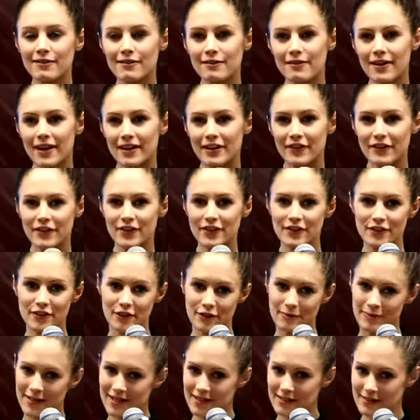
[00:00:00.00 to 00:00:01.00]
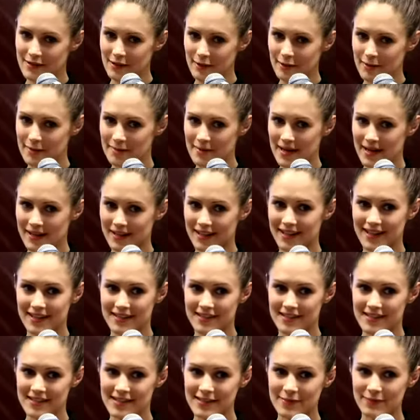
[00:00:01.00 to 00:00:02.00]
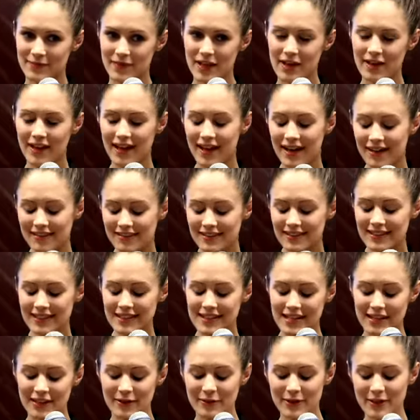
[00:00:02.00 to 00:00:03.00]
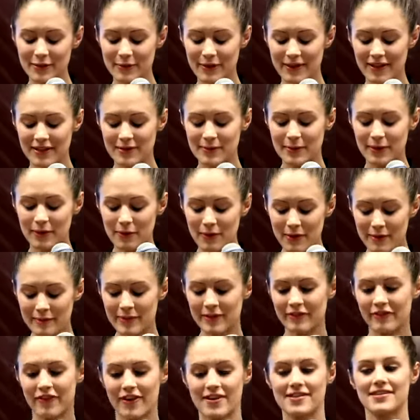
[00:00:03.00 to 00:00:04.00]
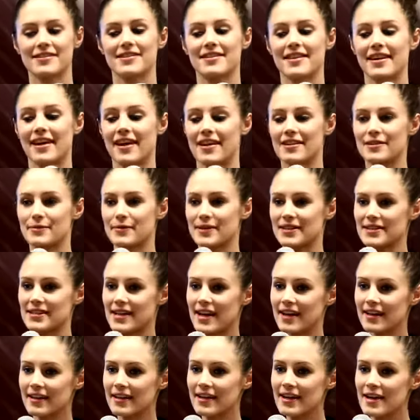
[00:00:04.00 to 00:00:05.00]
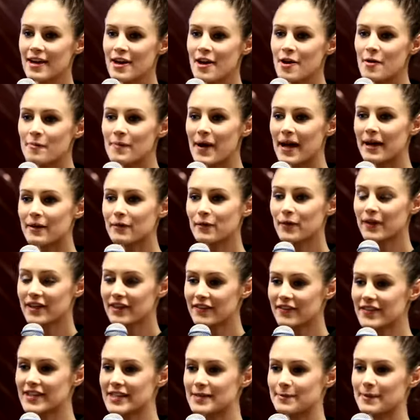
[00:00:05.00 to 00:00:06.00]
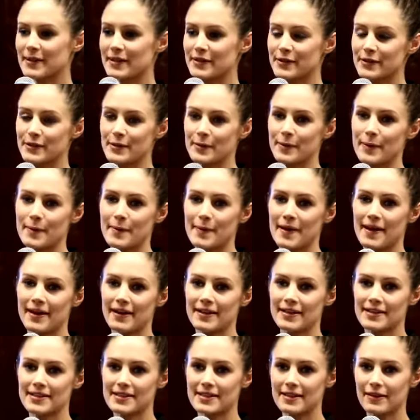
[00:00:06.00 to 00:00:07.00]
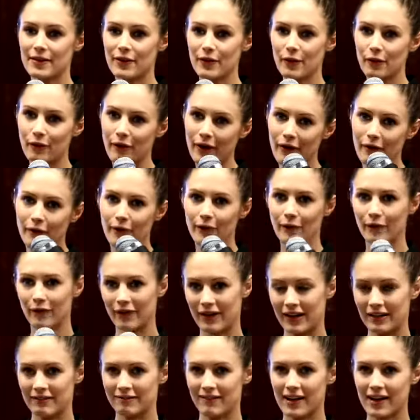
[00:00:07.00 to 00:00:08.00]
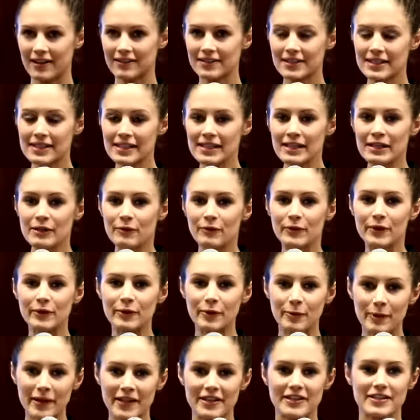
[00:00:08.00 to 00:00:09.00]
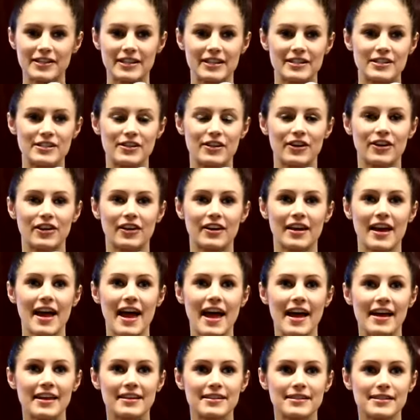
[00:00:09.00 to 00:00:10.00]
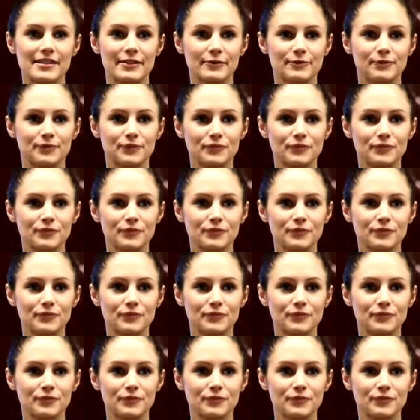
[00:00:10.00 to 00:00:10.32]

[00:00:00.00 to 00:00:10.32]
one of the two big supermarkets. I can't really tell you which one because we all want to be friends in the end one day. But one of these big supermarkets, either the red or the green one, we were pitching to. And